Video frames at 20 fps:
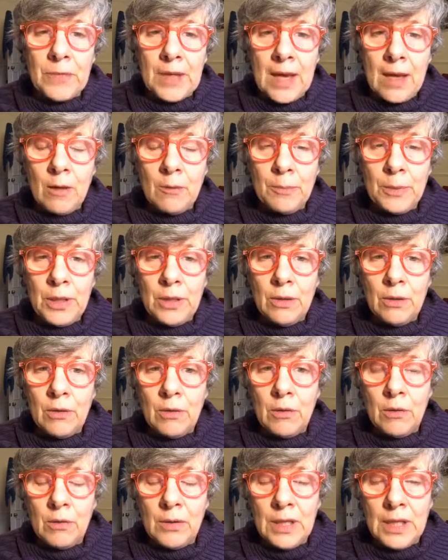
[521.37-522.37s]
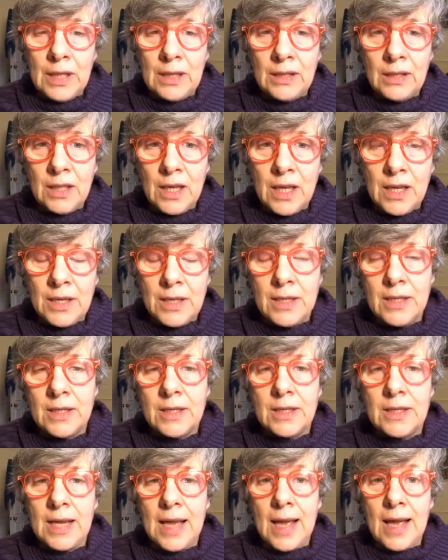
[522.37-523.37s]
help your young
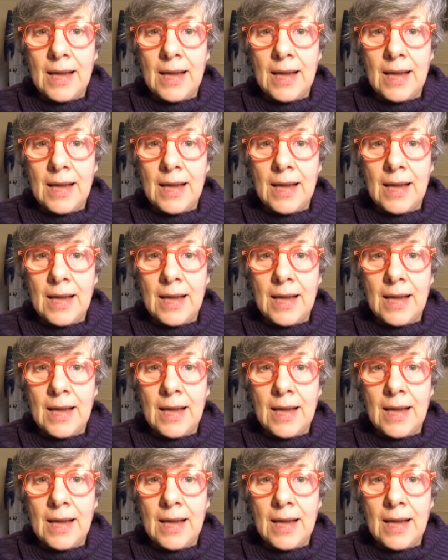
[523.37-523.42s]
learners,